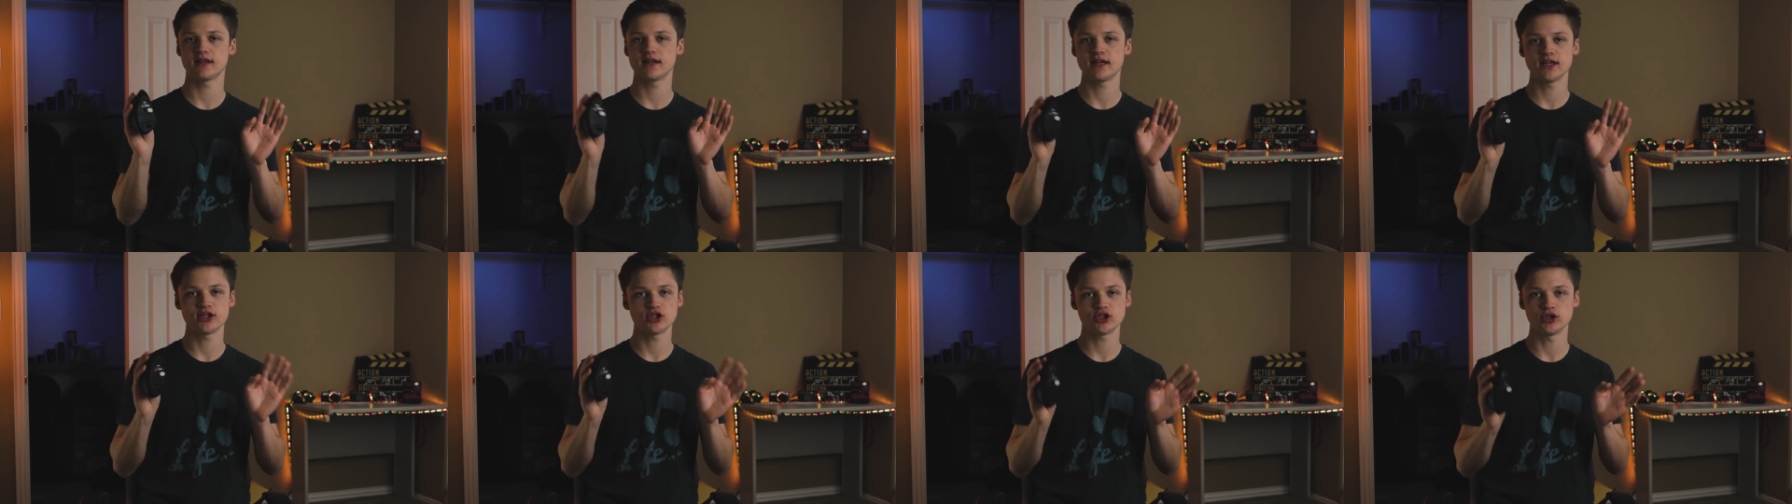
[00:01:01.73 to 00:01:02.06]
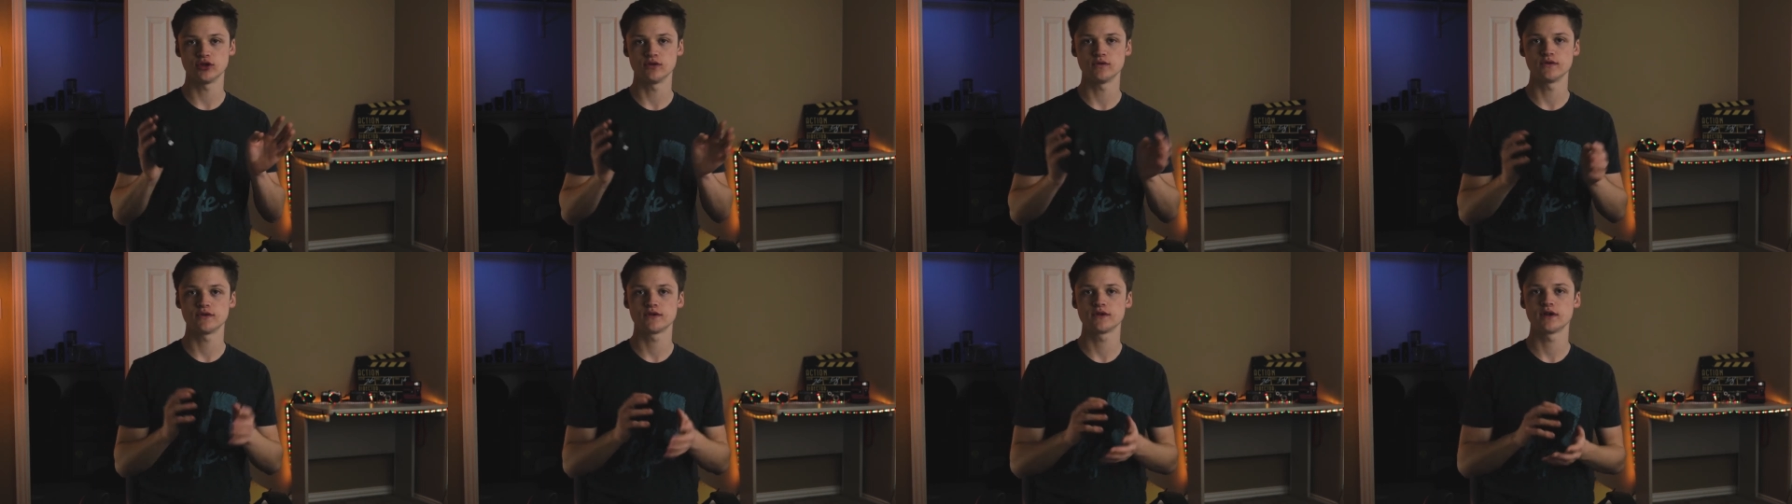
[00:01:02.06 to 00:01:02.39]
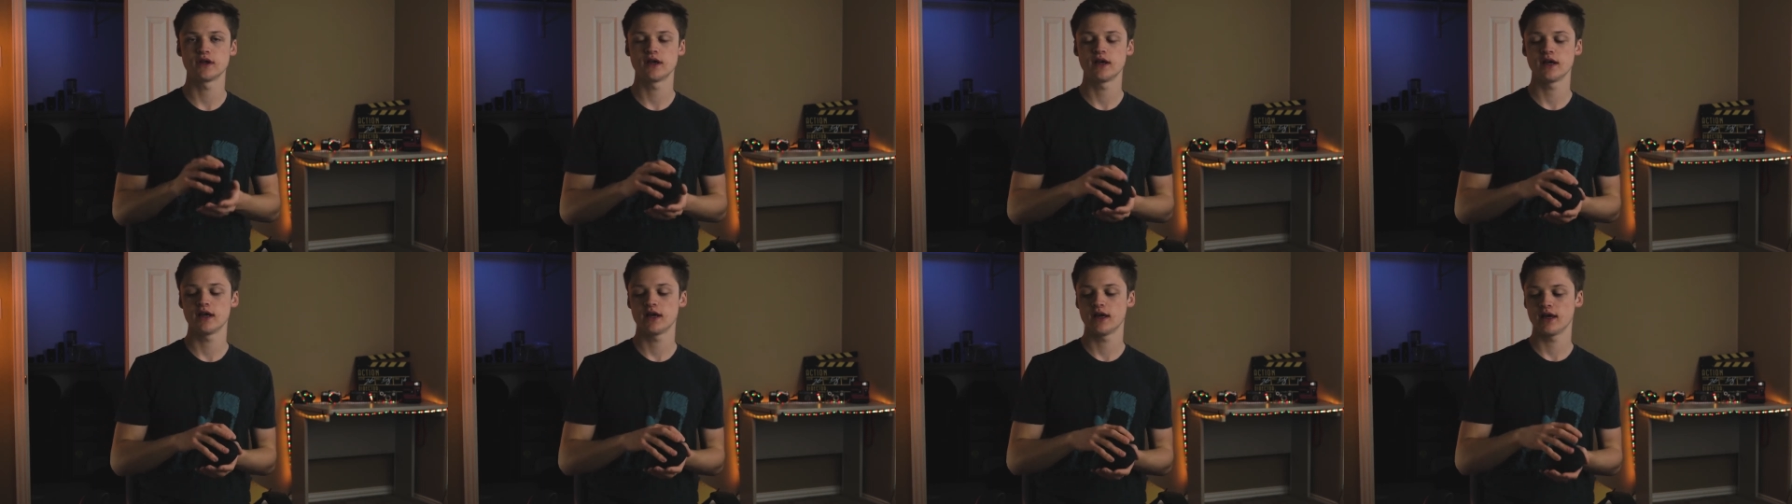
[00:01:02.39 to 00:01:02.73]
issues.
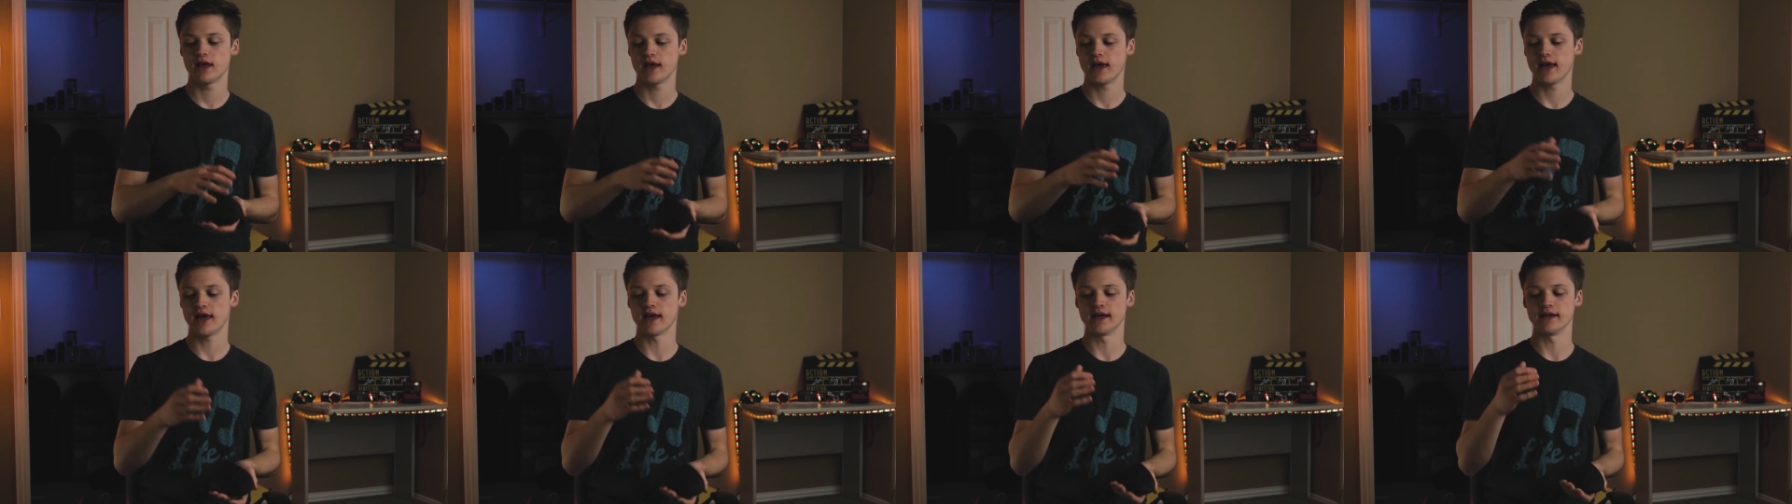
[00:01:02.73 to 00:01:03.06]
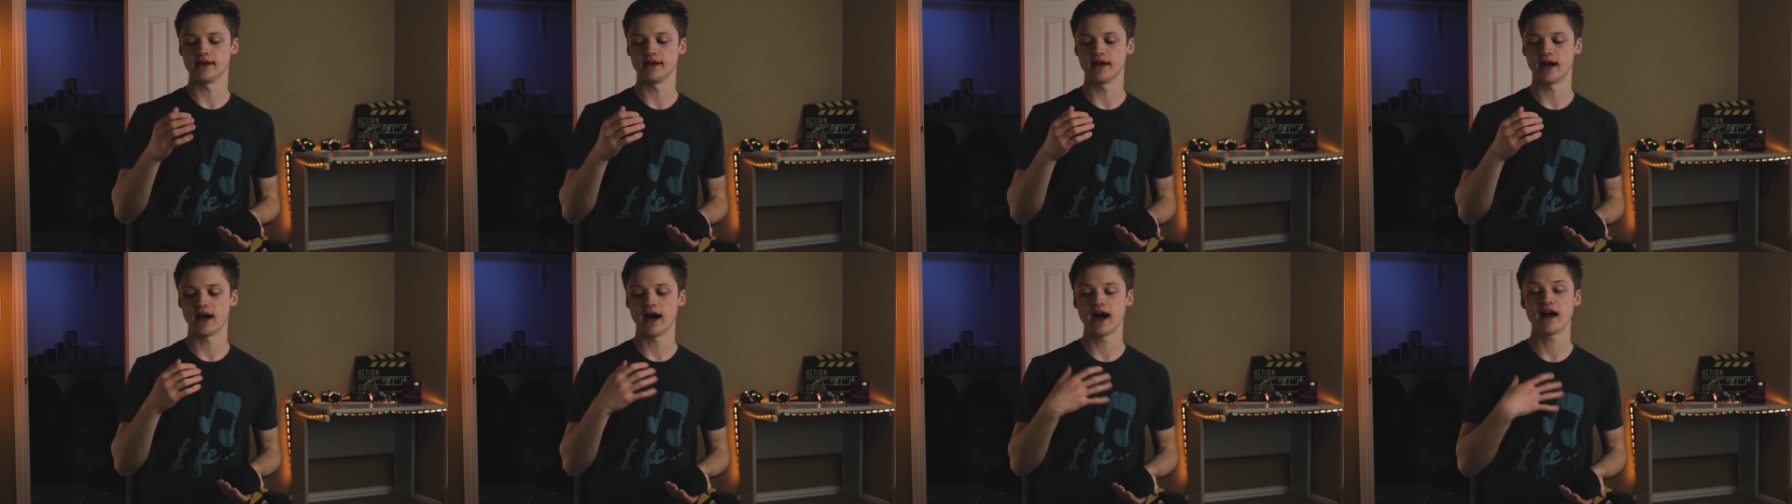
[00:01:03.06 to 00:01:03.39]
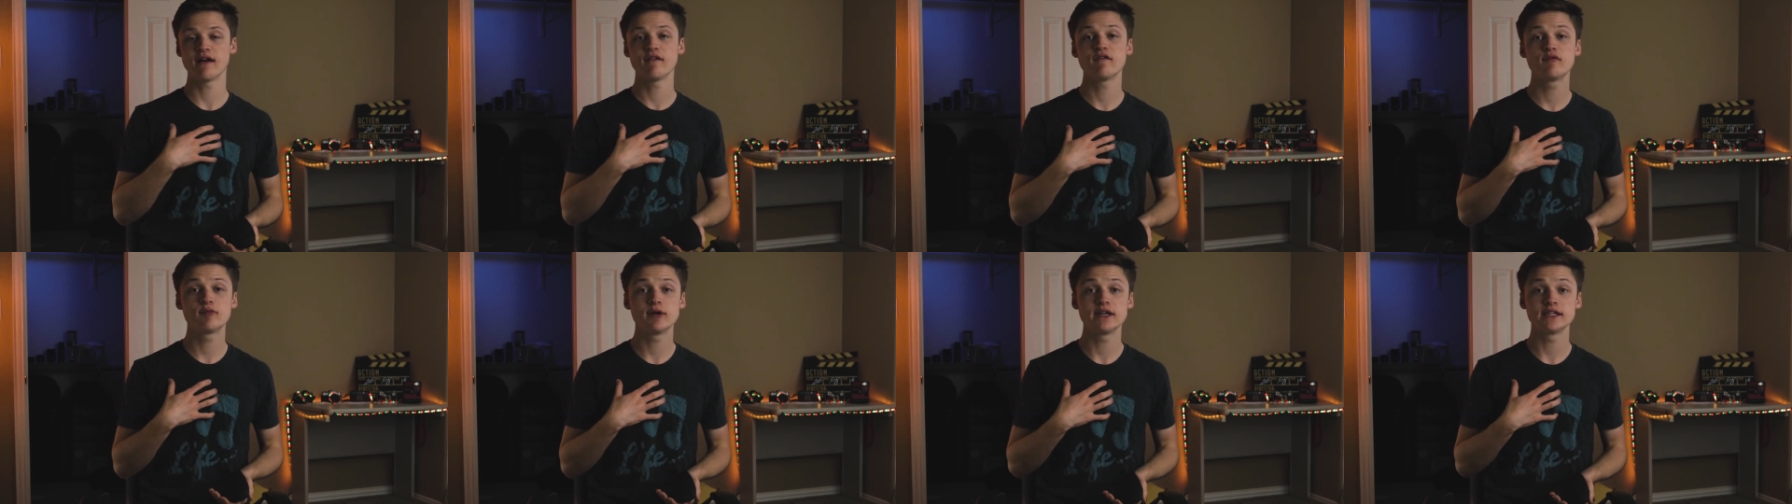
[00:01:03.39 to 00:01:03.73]
And
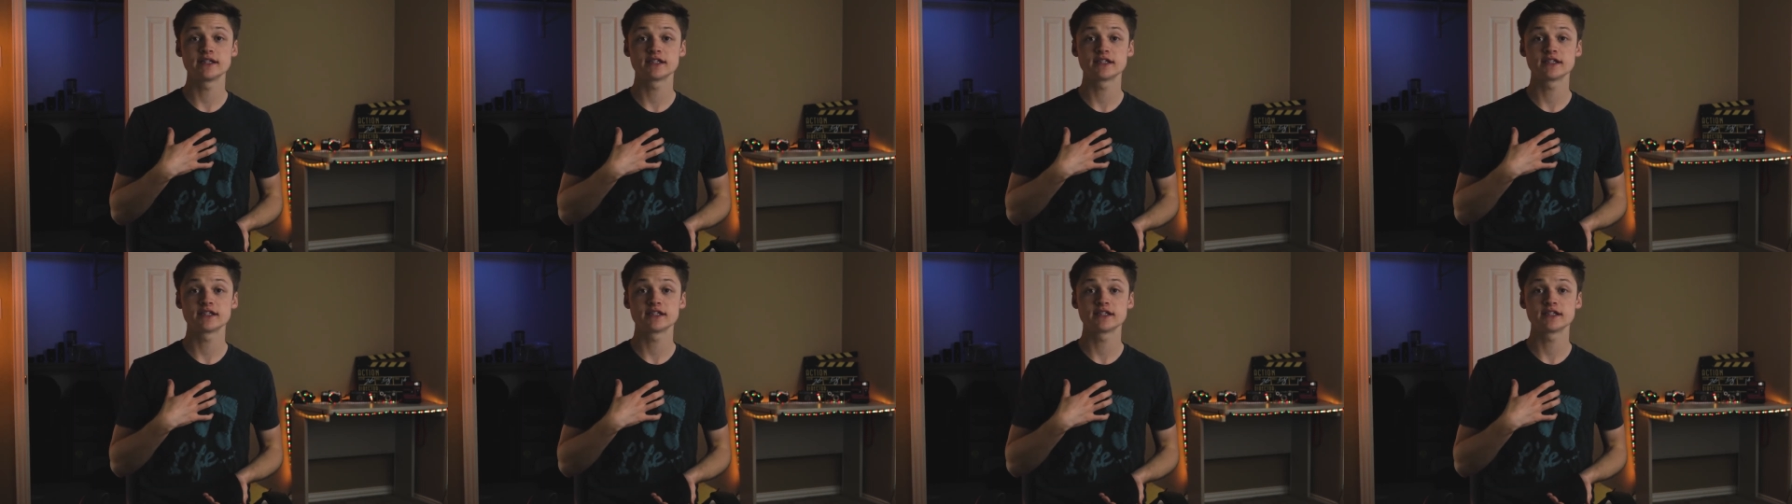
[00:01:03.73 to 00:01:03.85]
I've been